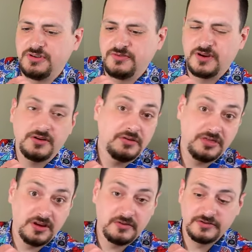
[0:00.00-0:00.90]
You've got
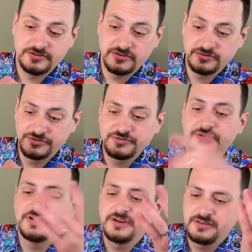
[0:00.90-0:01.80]
the original
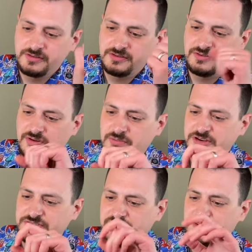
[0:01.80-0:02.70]
jeweling, as I
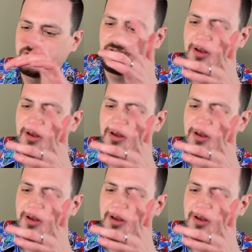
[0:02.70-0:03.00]
mentioned,